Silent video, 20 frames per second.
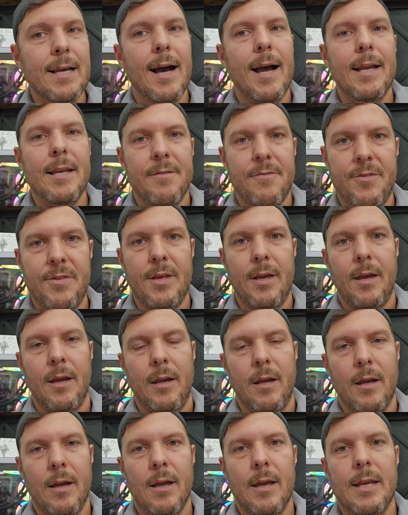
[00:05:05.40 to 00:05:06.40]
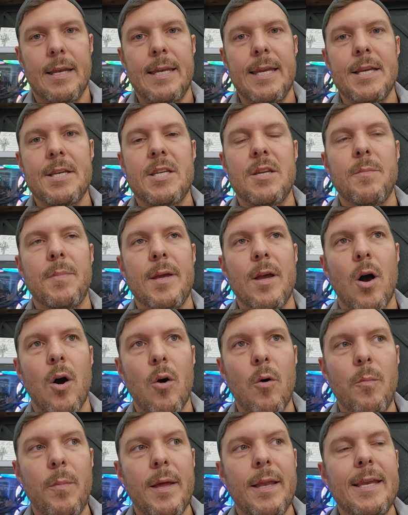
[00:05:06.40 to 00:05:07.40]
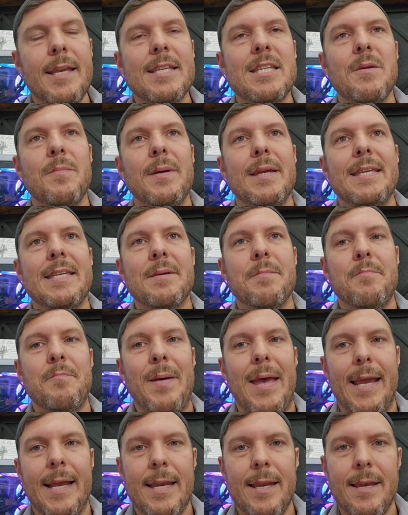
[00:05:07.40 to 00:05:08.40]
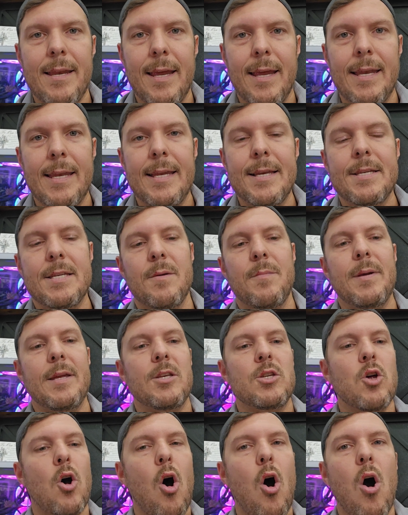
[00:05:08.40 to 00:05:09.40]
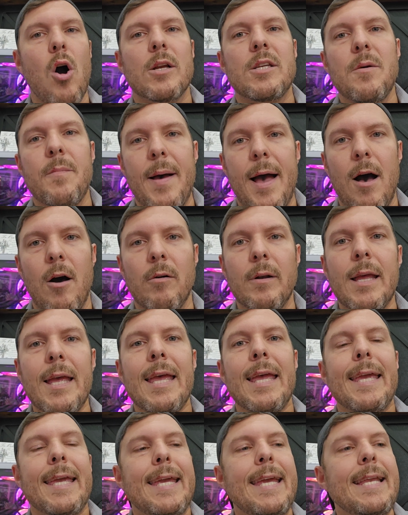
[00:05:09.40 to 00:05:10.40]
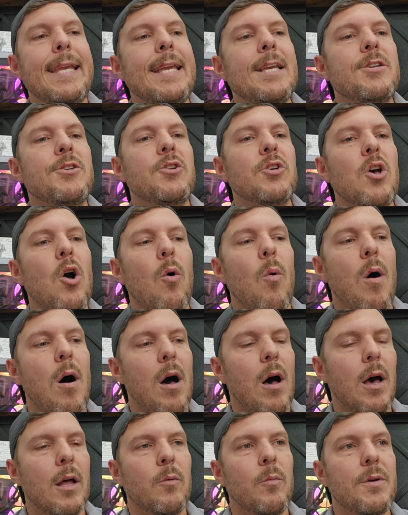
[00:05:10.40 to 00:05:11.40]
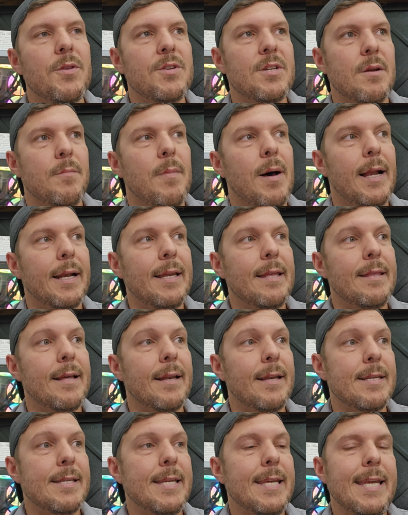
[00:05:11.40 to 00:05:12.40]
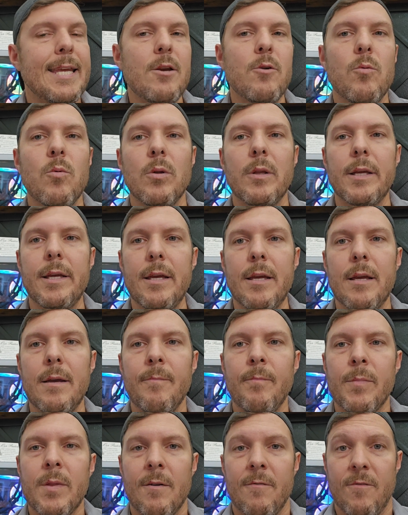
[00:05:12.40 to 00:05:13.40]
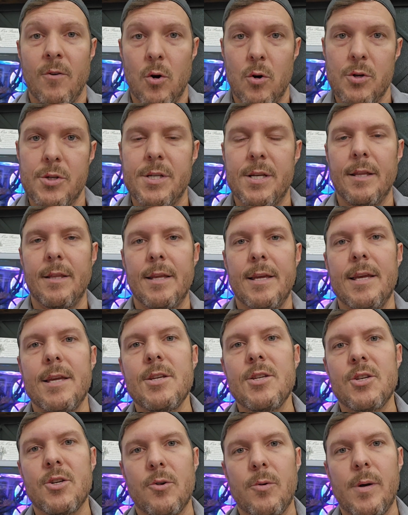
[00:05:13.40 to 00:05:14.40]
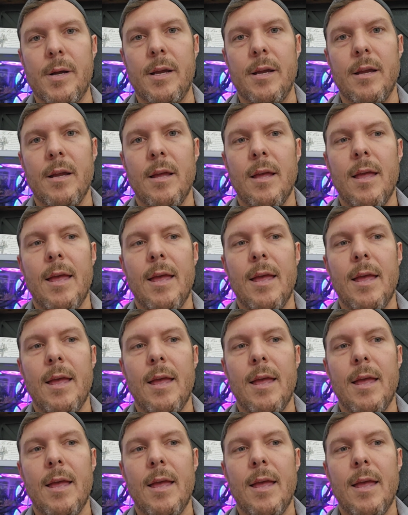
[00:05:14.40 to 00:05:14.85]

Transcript: kind of thing needs to be open. It needs to be debated. It needs to be talked about. He needs to go on with somebody that is equally versed in the history